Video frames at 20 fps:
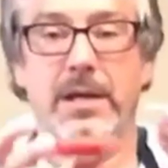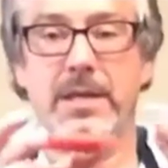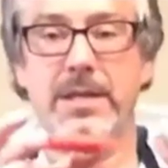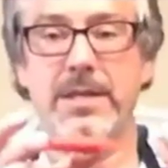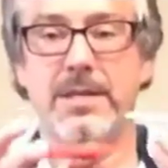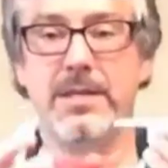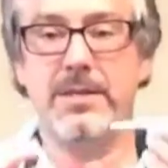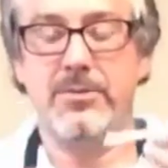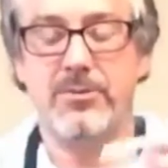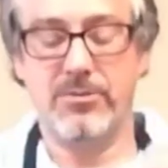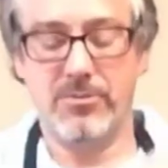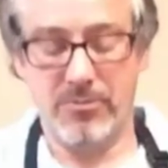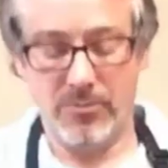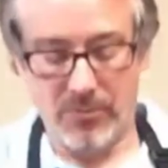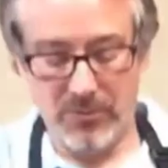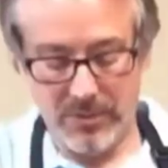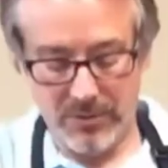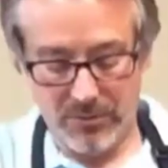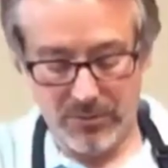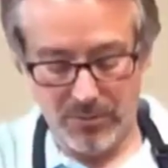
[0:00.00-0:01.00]
and then you're
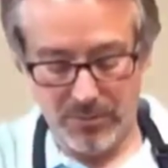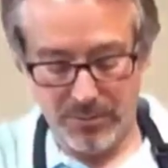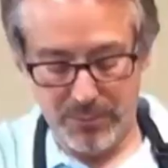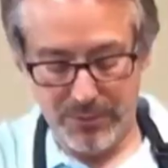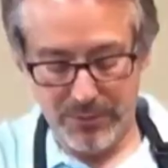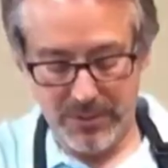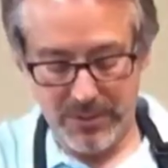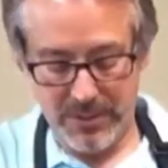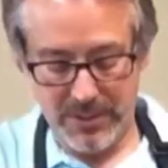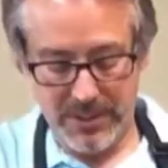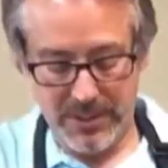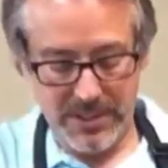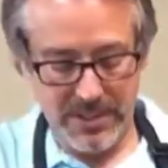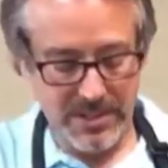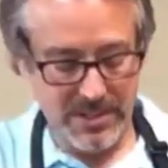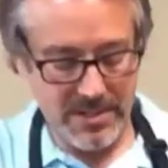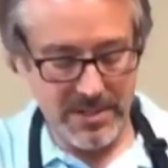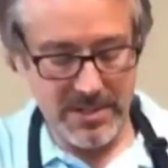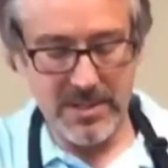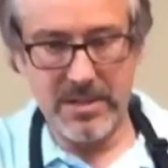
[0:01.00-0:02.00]
going to put it
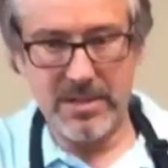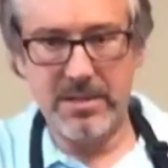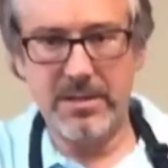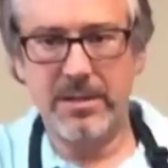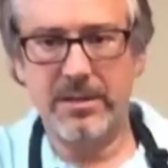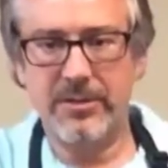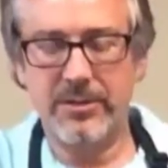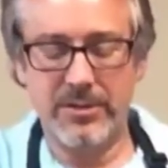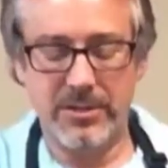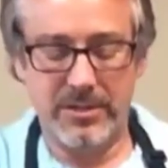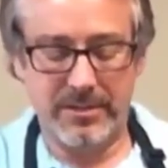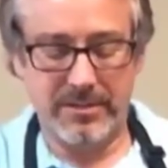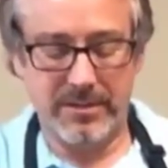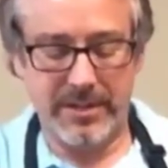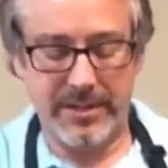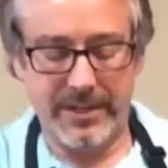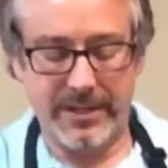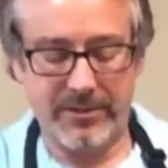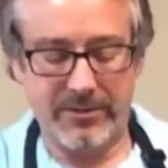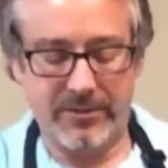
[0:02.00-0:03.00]
in there just
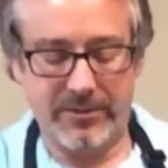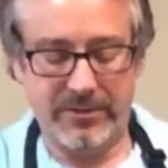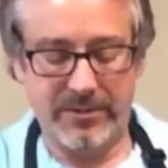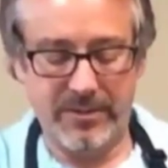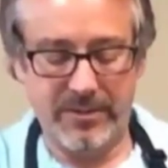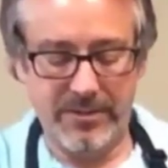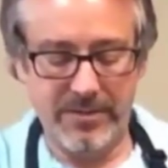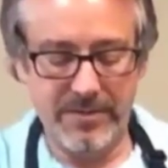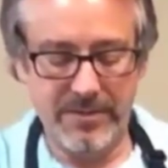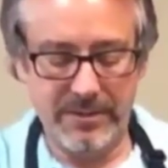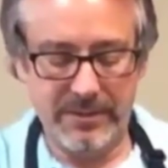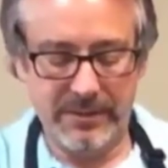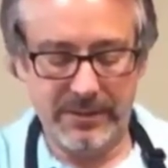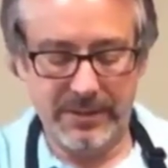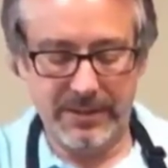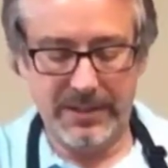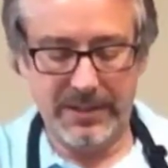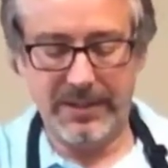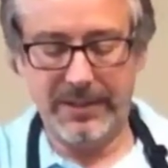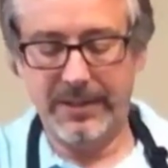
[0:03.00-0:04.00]
like so.
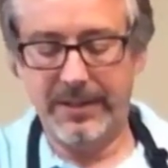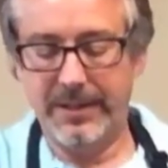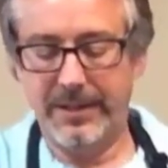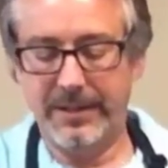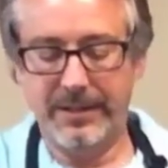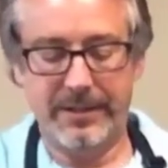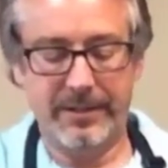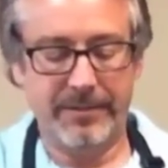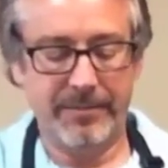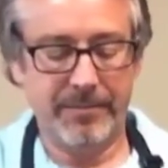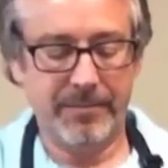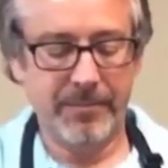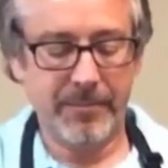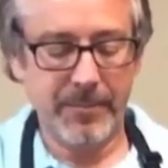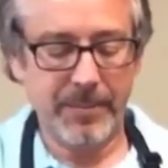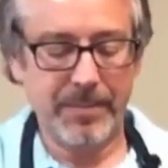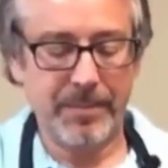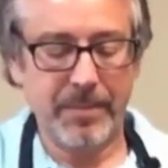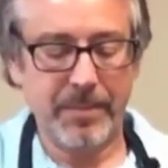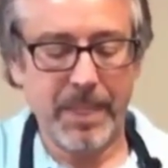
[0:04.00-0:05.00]

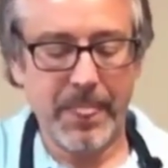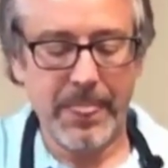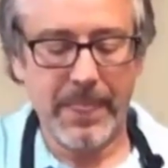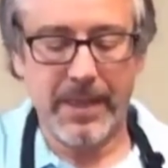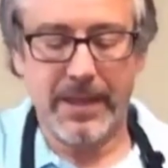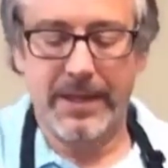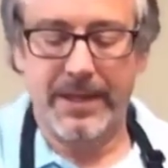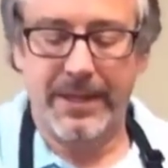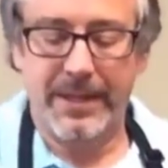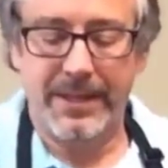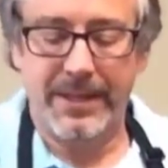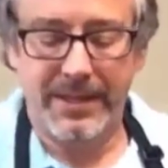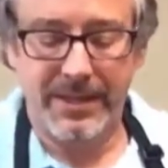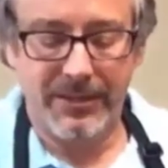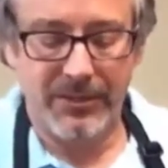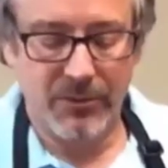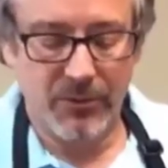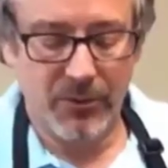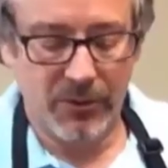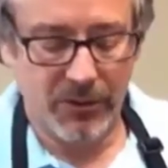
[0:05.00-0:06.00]
And
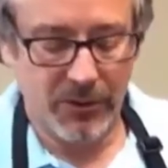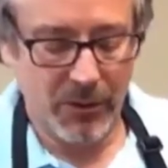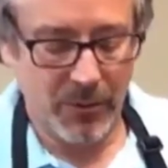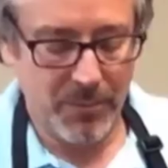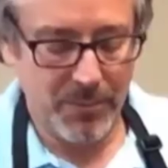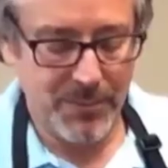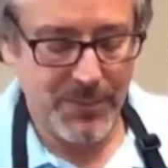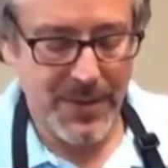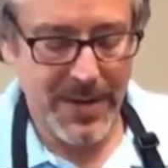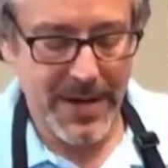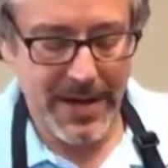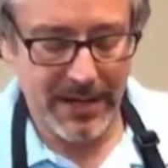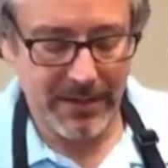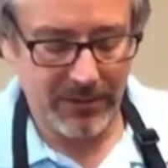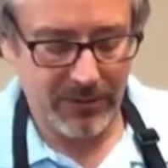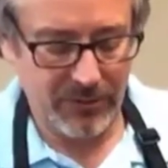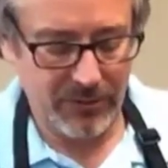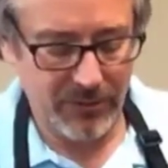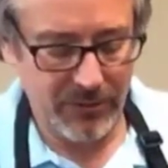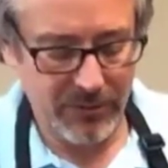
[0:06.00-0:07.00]
then you're going to go
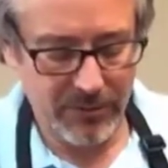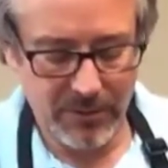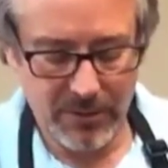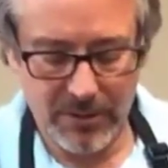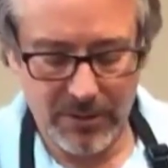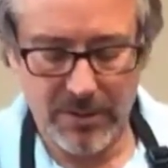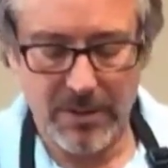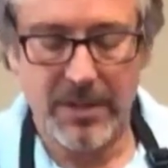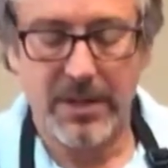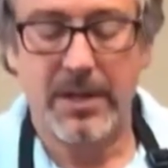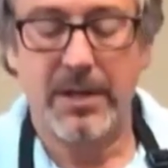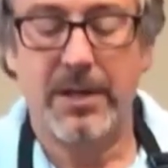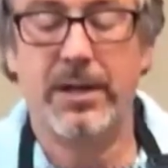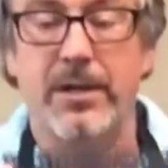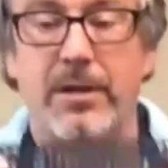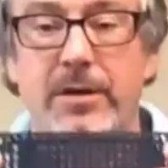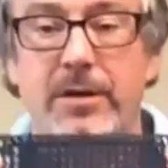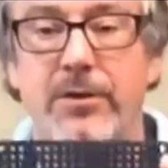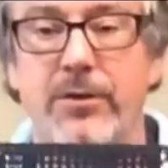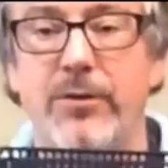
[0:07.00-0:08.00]
back to
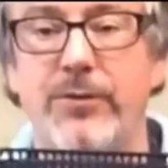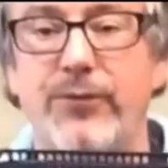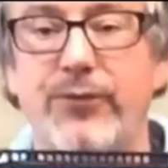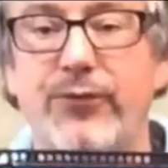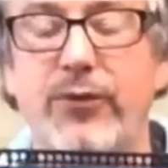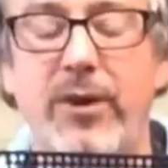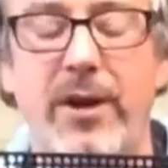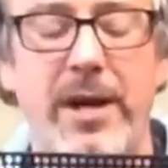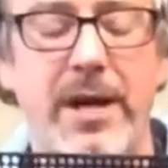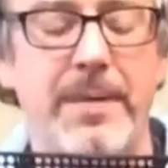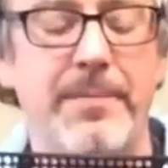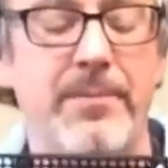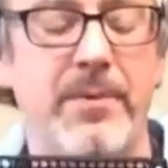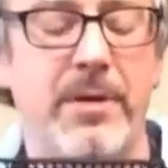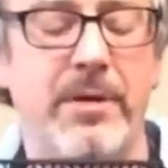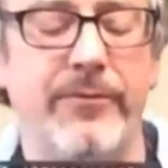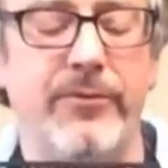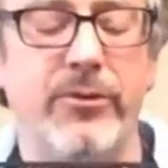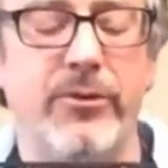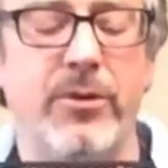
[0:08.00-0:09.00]
your frame
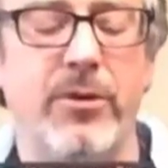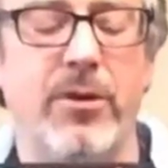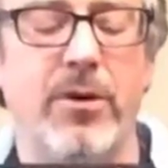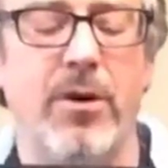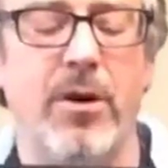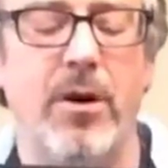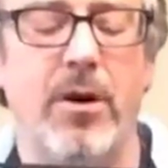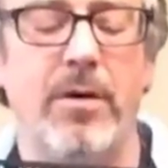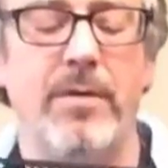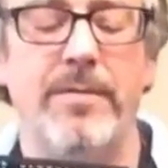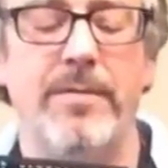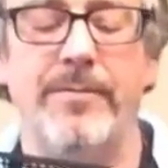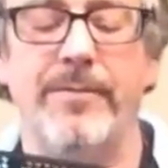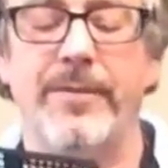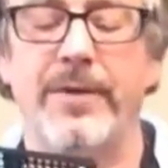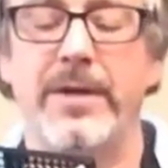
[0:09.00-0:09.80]
of your car,